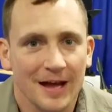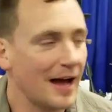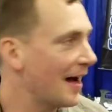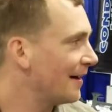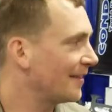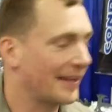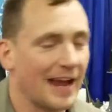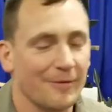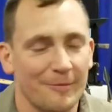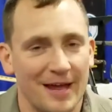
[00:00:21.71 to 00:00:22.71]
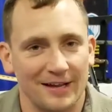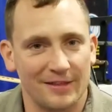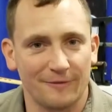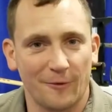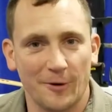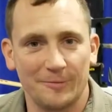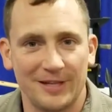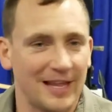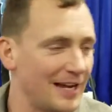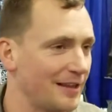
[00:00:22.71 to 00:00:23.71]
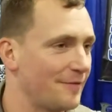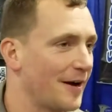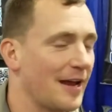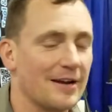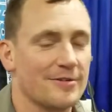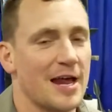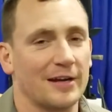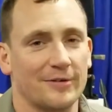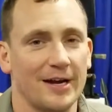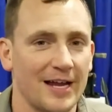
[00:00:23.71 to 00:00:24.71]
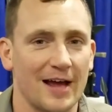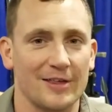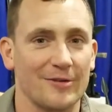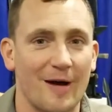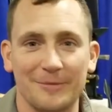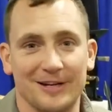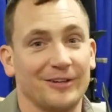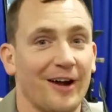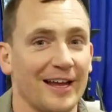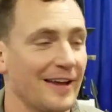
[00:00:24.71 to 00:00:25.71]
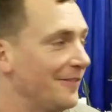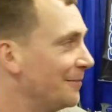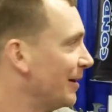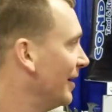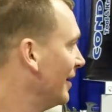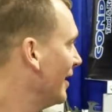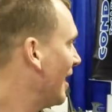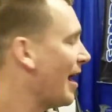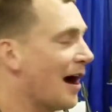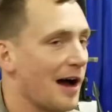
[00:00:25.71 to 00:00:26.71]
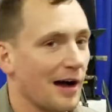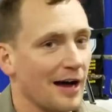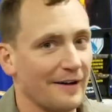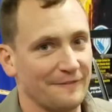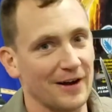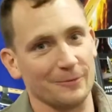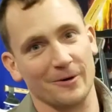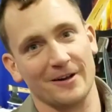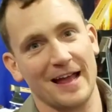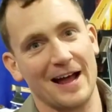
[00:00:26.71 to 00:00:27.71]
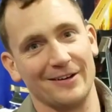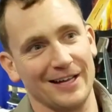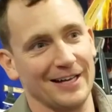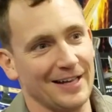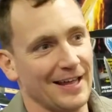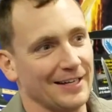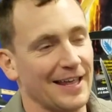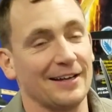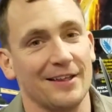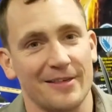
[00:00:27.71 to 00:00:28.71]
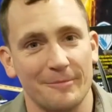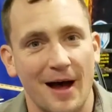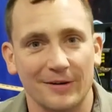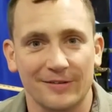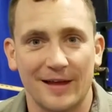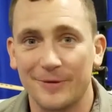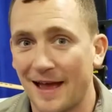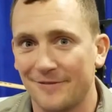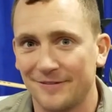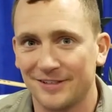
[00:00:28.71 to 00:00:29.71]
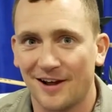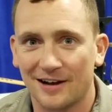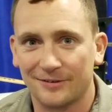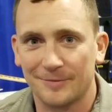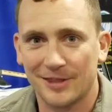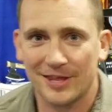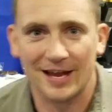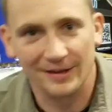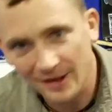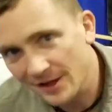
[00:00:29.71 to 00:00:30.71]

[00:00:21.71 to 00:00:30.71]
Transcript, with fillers: Uh, the cameraman has informed me that he's very energetic right now, so I'm going to try and give him a, uh, a, a, fun workout and, and get to some models that we haven't even talked to much yet.